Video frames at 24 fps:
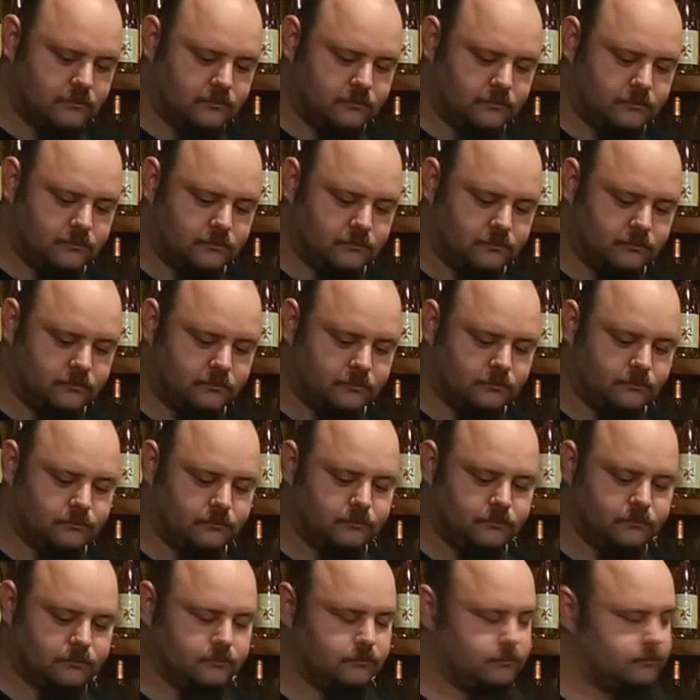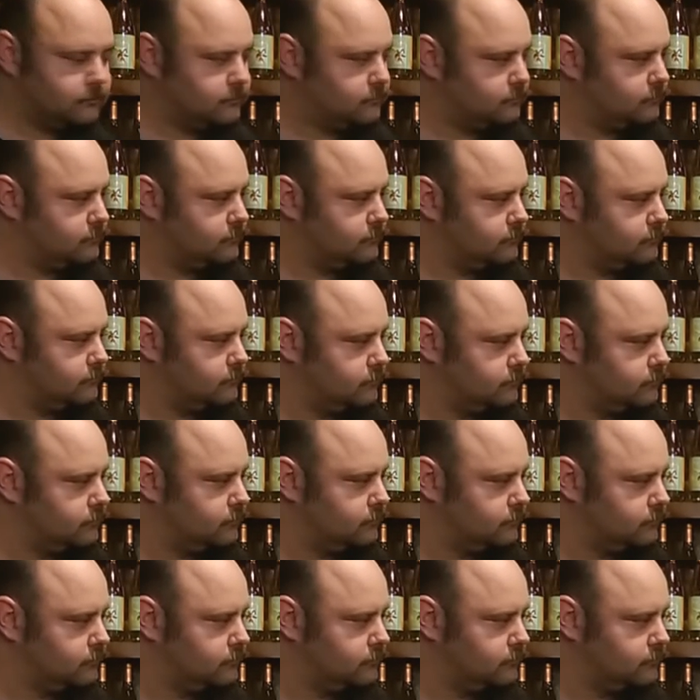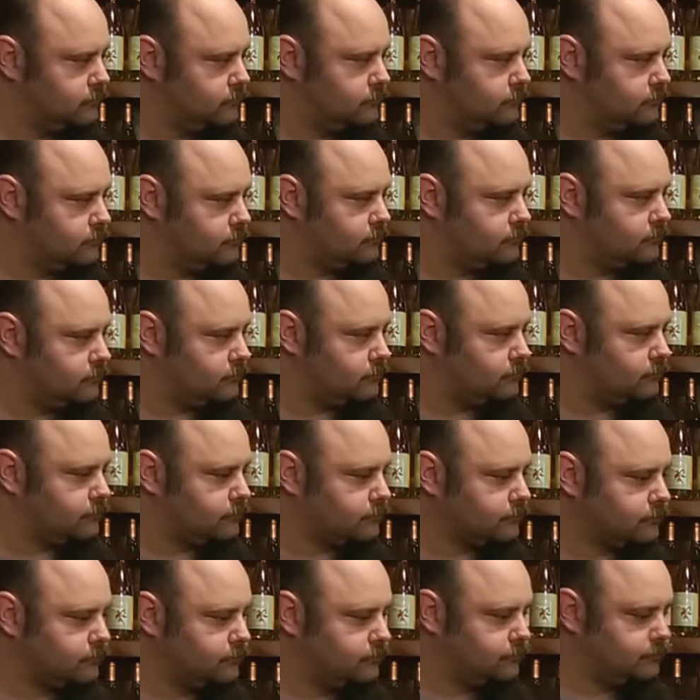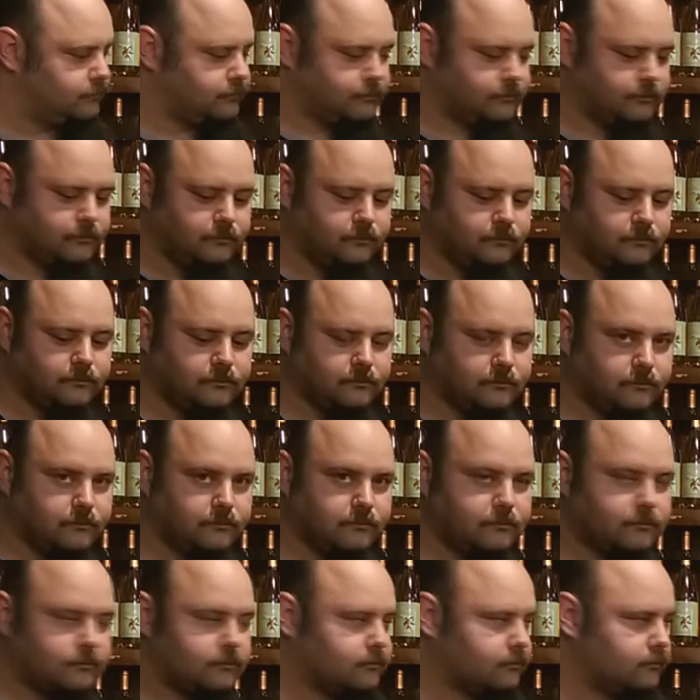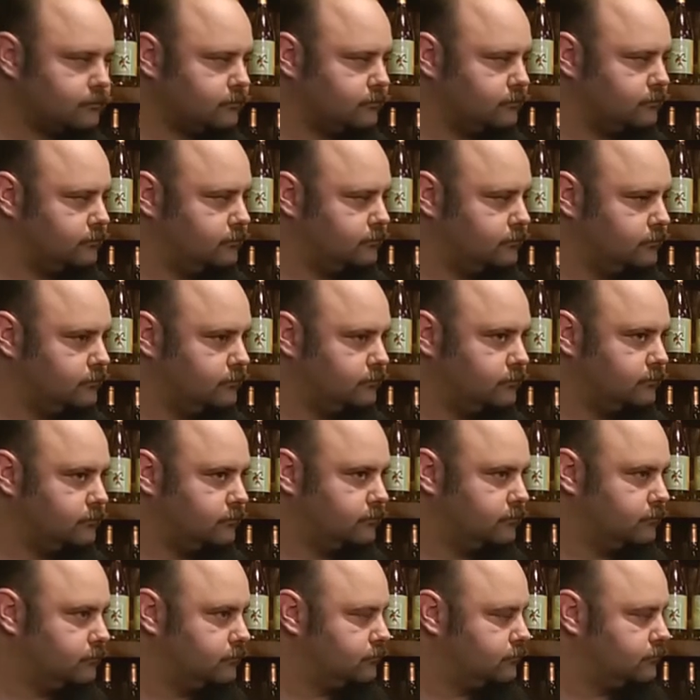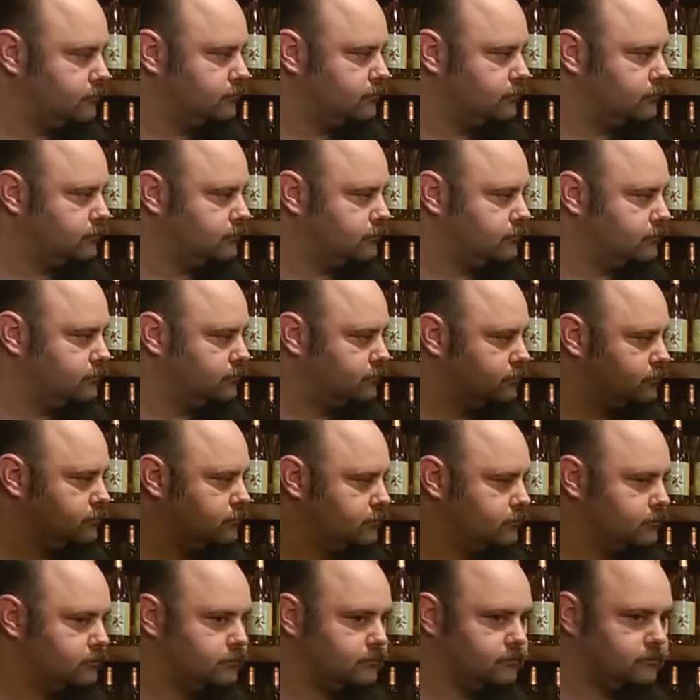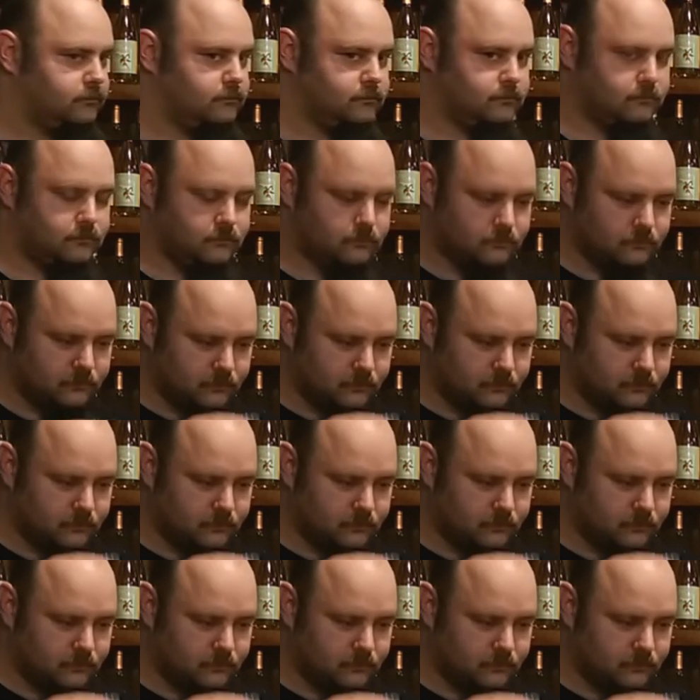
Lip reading: (silent)